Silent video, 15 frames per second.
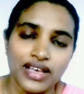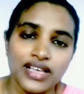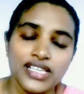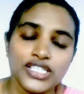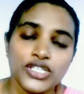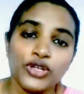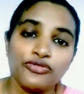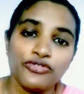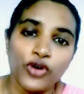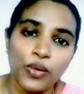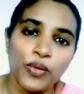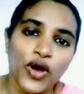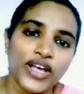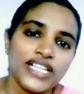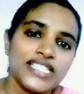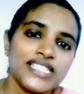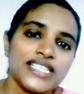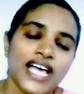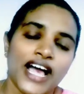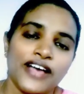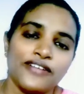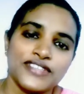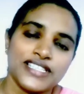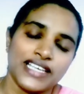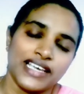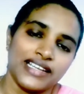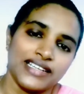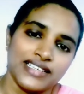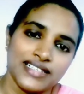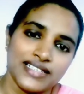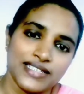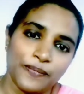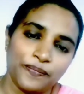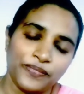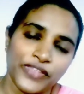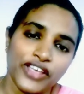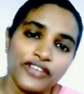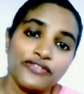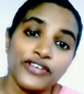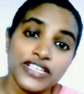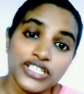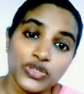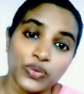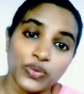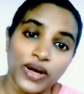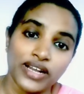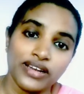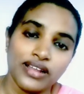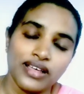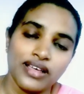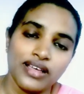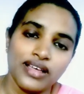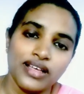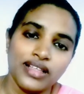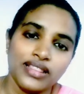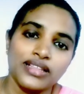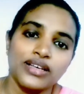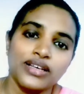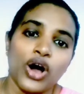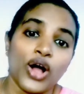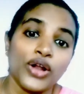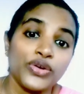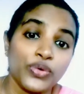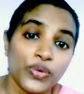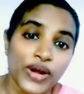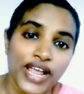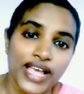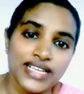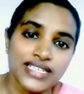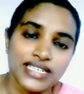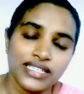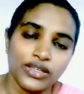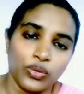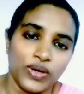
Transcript: So the four points I have said is, first one, God created the